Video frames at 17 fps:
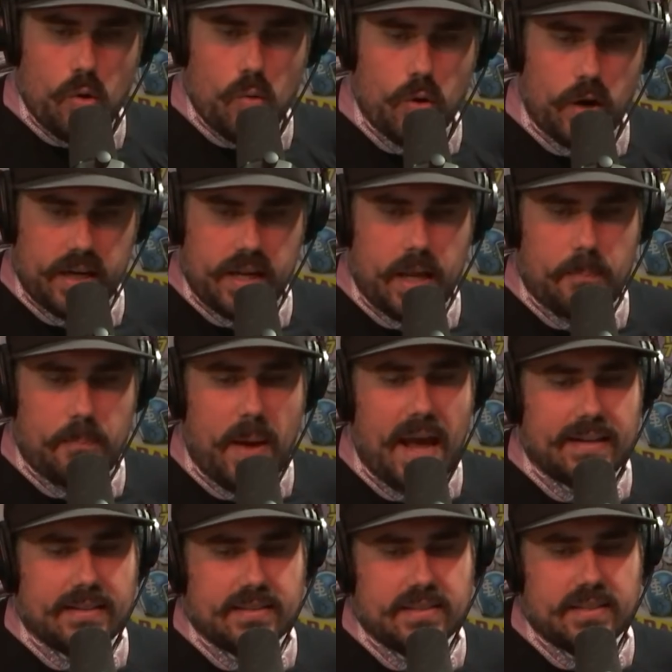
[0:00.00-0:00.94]
We're going to get
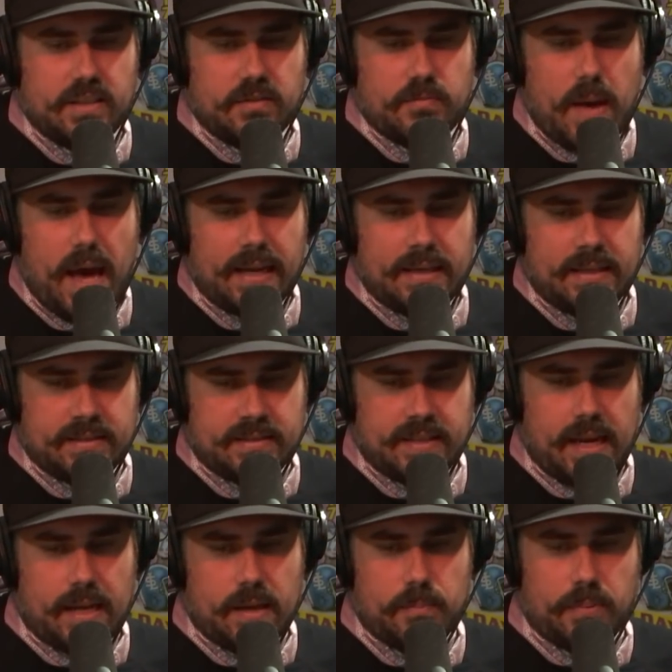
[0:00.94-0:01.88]
back to Steve Madden in a
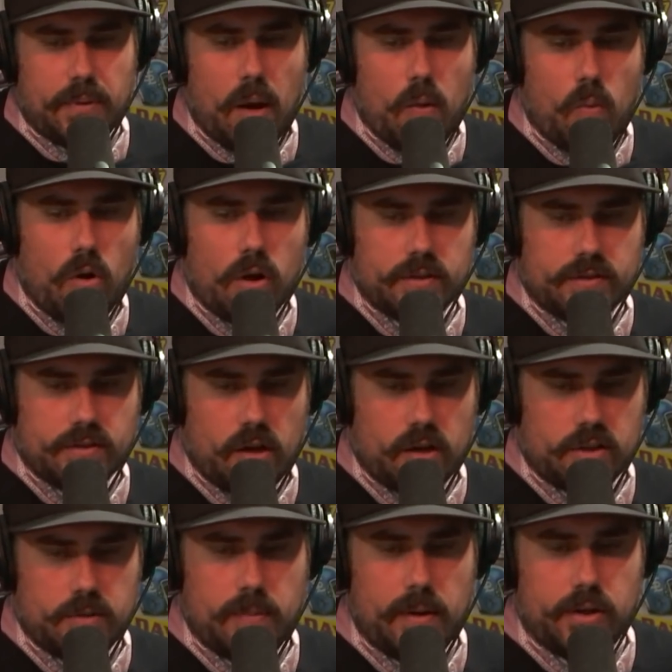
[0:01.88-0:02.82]
second, but I want to
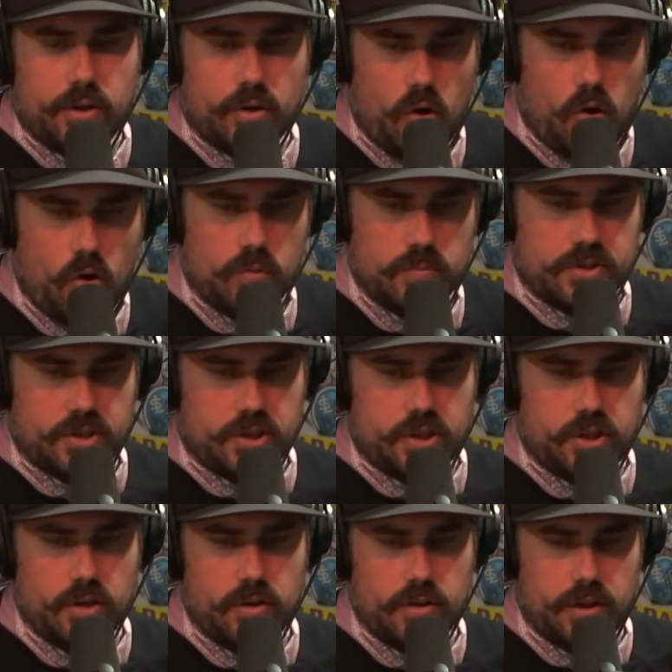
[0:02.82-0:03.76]
talk to you about your home
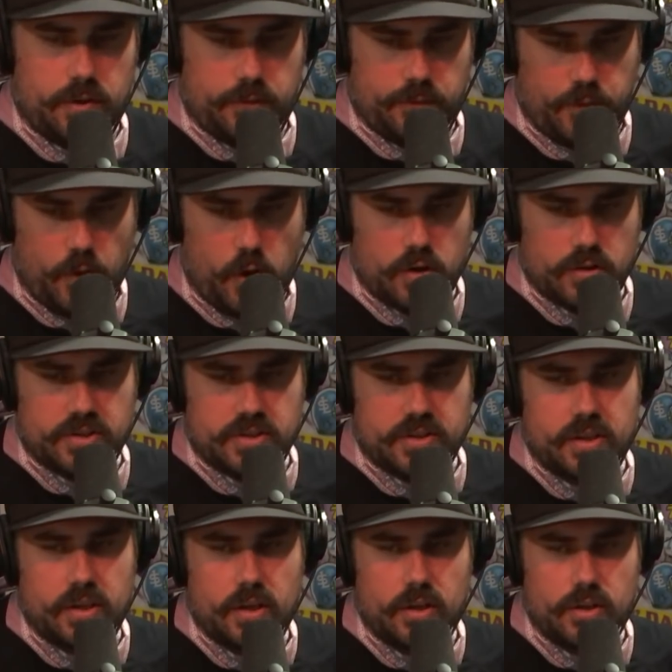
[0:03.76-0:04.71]
security
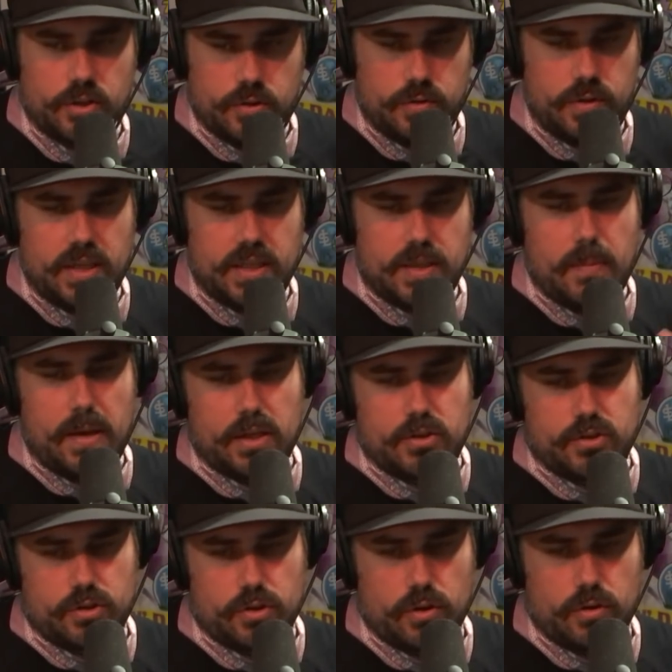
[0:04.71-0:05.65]
first. You need to
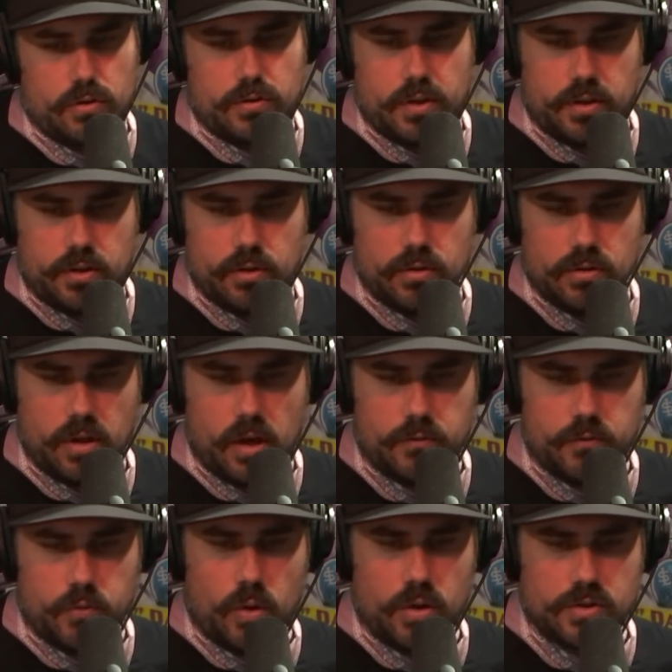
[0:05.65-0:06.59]
make sure that your
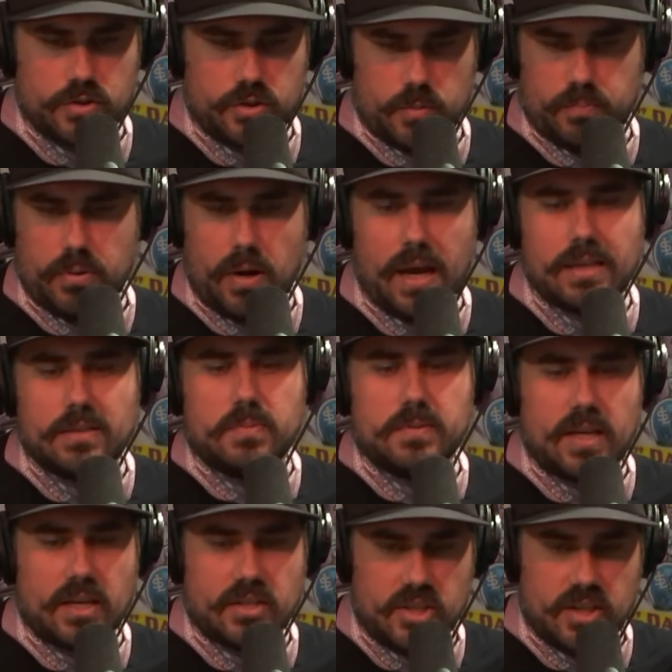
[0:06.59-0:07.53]
loved ones, your prized
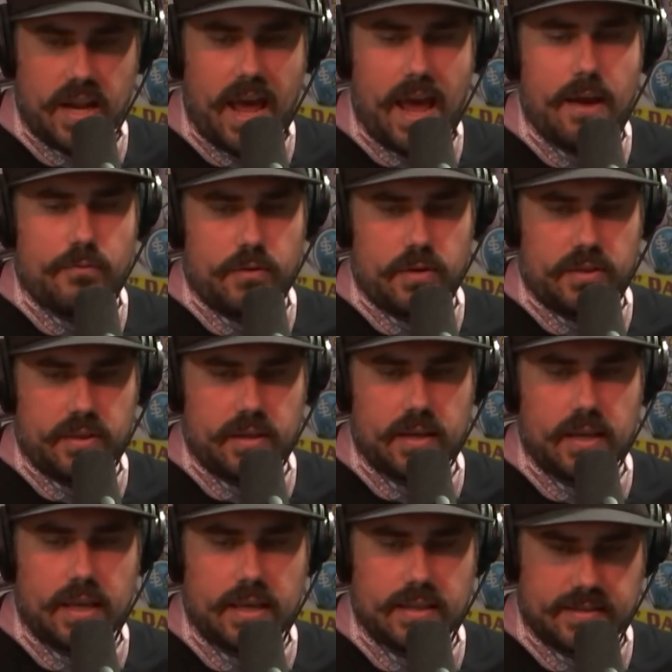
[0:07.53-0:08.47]
possession,
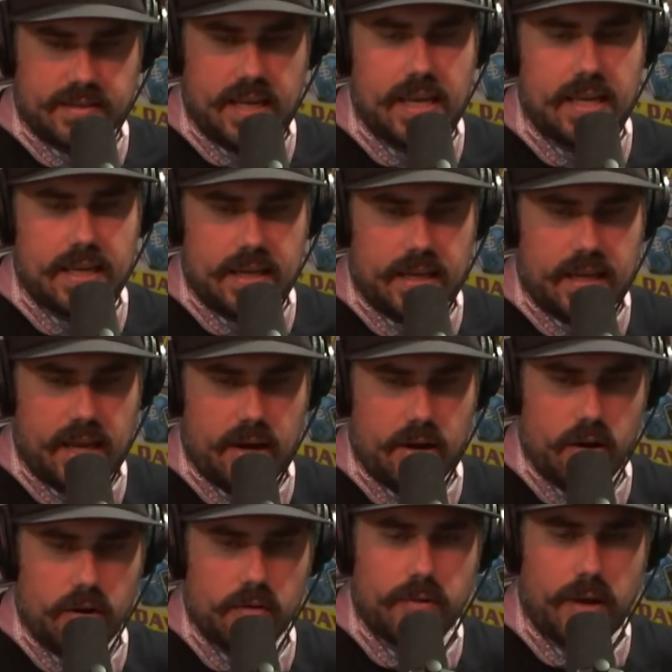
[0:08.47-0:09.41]
everything is taken
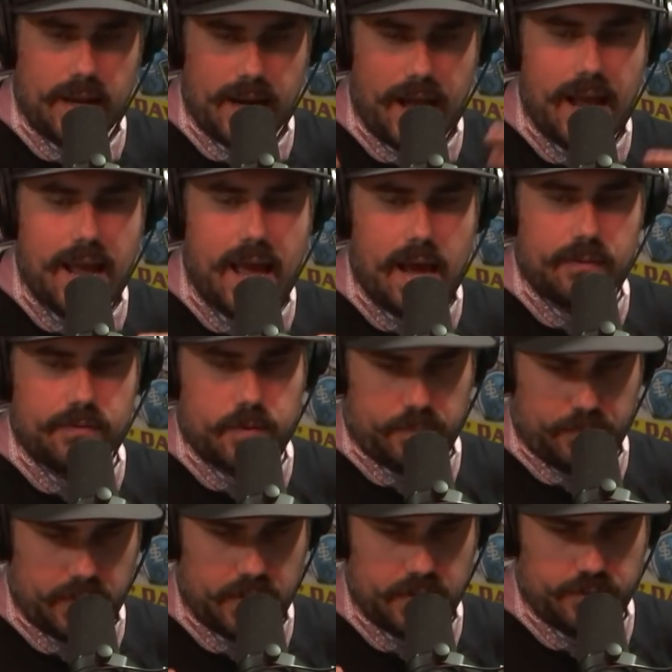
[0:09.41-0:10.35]
care of, and I have
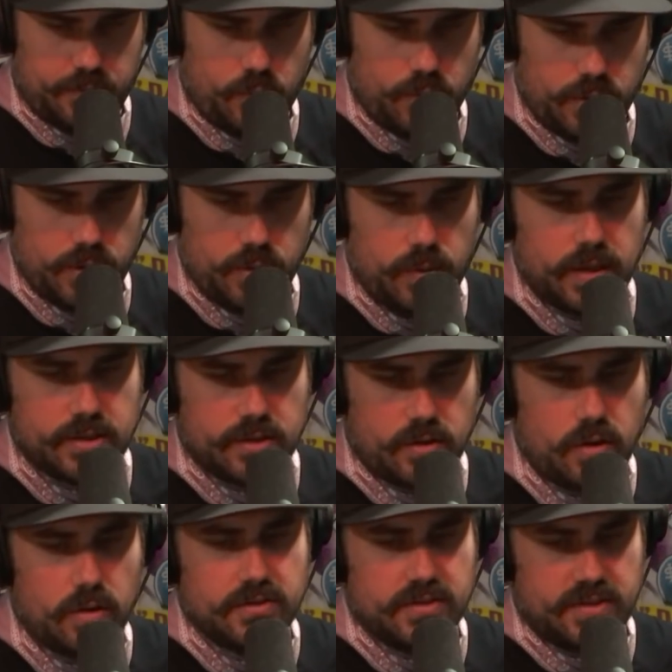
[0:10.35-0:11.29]
the place for you. It's
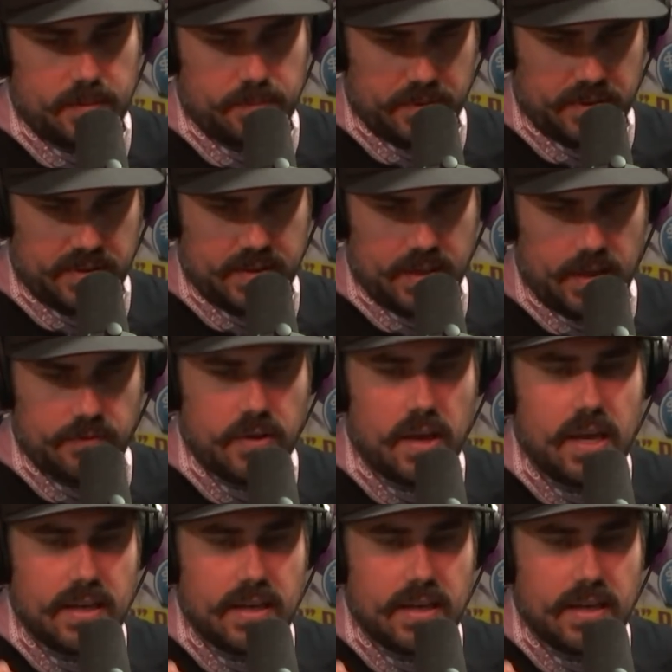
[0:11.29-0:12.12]
called Simply Safe.